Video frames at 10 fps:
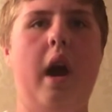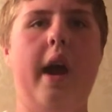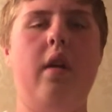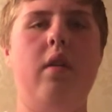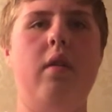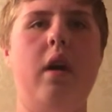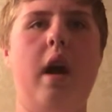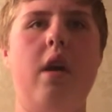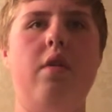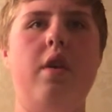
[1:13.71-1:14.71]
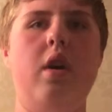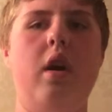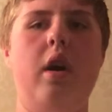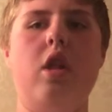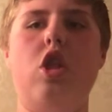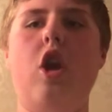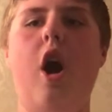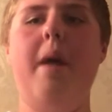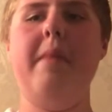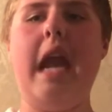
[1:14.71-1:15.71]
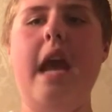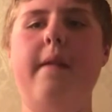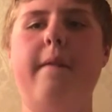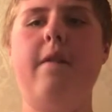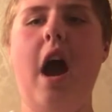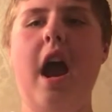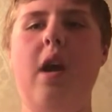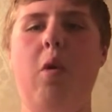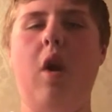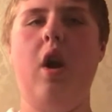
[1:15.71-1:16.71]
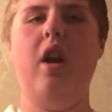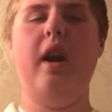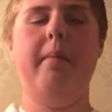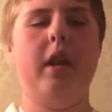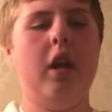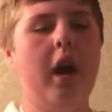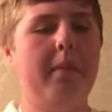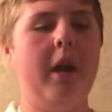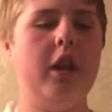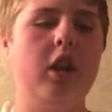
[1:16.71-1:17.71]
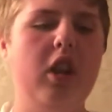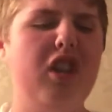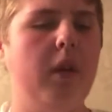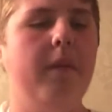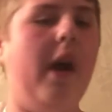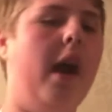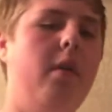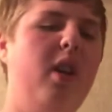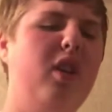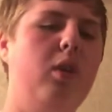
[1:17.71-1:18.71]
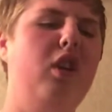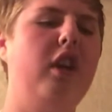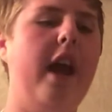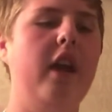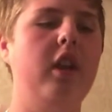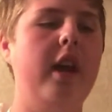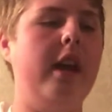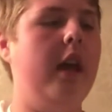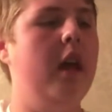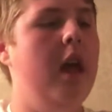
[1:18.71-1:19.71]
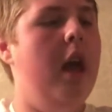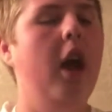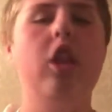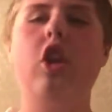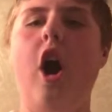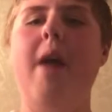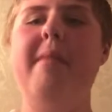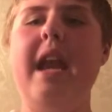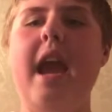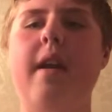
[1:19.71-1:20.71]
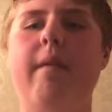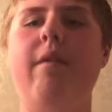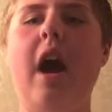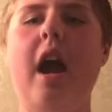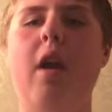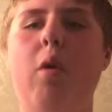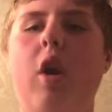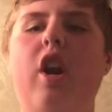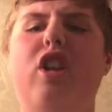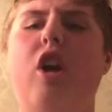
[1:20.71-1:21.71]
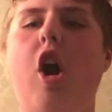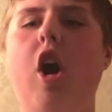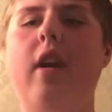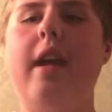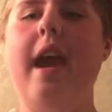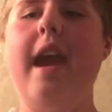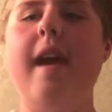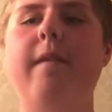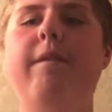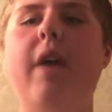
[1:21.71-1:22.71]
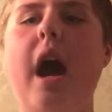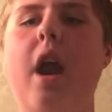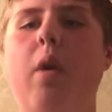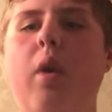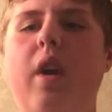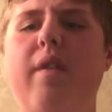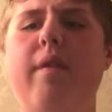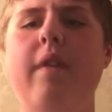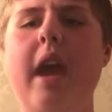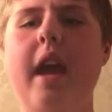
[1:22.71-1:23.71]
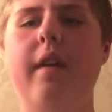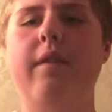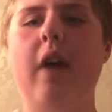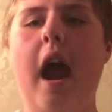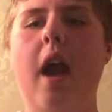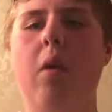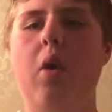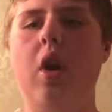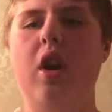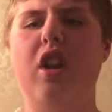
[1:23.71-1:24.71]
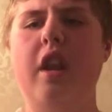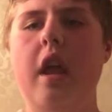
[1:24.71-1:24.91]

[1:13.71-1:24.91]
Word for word: don't I don't know. Dominator Firework. I'm gonna talk about the list of fireworks stores that I like. Dominator Fireworks, RKM Fireworks, Phantom Fireworks,